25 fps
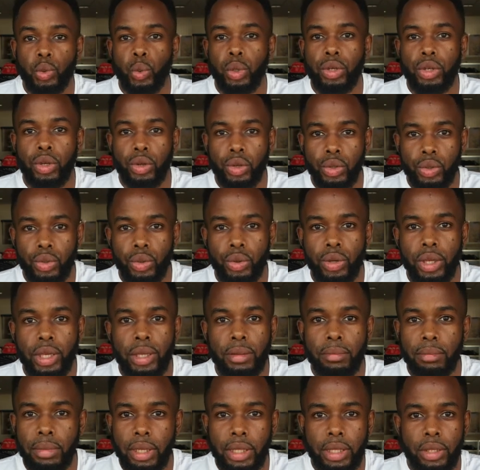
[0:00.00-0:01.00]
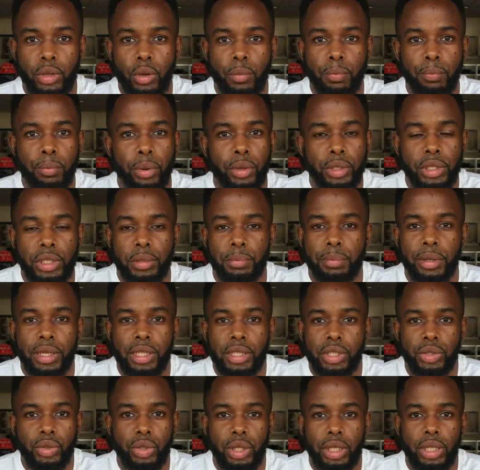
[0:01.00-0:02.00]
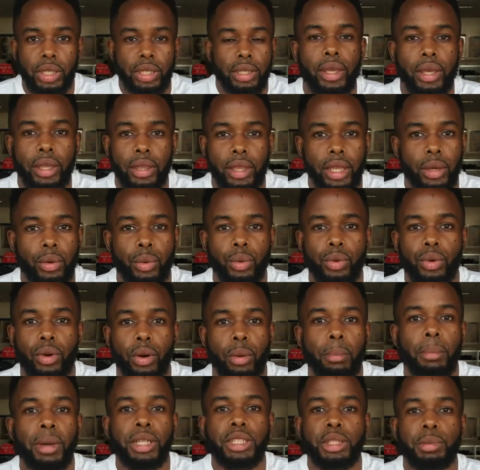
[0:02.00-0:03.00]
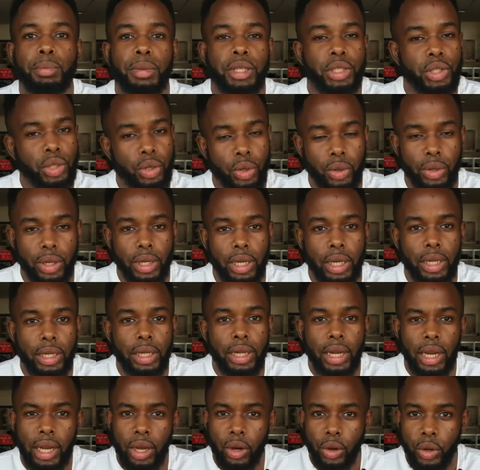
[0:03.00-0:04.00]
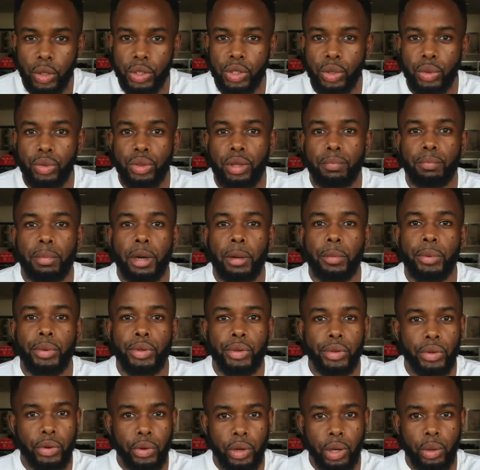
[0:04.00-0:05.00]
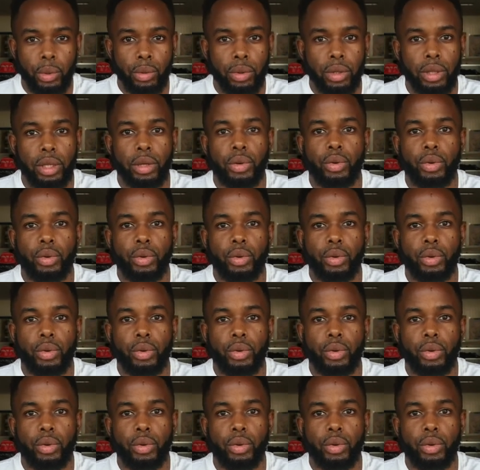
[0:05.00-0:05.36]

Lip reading: when you're not cooking meat, your pots and pans really, they will go much, much longer. Also on the barbecue grill, the